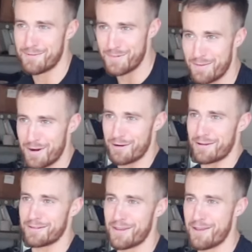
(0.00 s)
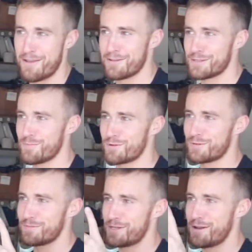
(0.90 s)
be Americans, smoke
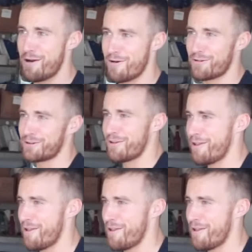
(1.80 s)
some cigars,